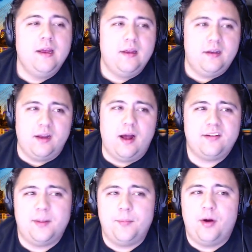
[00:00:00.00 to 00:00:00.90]

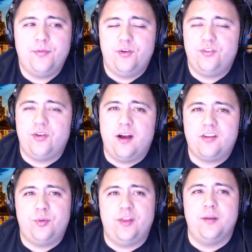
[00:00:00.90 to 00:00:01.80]
knocks them off their
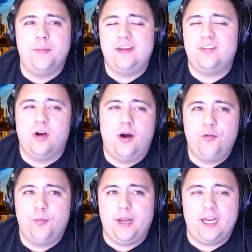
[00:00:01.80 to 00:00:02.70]
socks with an amazing
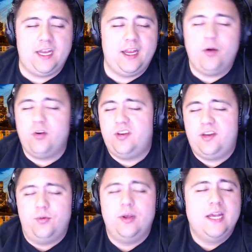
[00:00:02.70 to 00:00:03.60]
offer, but I can guarantee
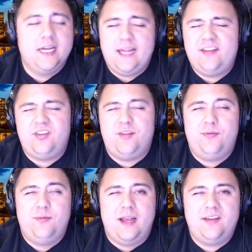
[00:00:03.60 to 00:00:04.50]
you that
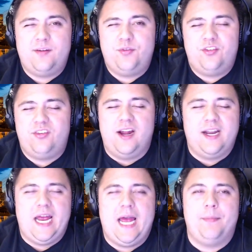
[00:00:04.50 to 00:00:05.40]
stuff's just
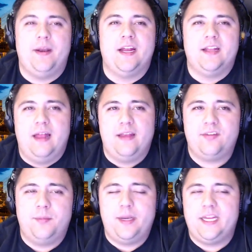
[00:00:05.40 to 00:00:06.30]
not happening unless
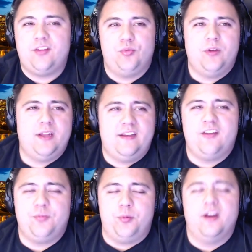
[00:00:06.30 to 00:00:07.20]
somebody gets really
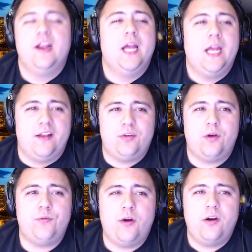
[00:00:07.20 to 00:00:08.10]
desperate. And
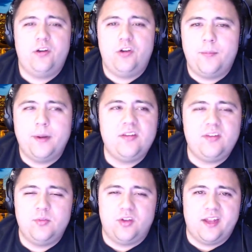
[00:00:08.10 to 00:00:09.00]
so far, nobody
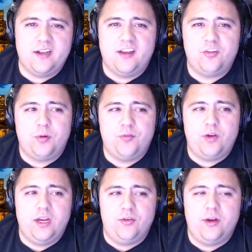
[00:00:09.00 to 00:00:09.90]
seems all that desperate for
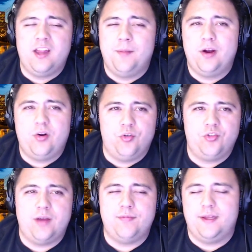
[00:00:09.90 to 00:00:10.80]
either Hellebuck or
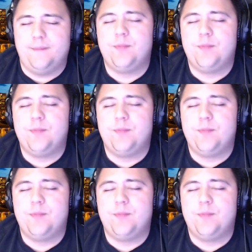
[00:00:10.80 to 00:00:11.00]
Shifley.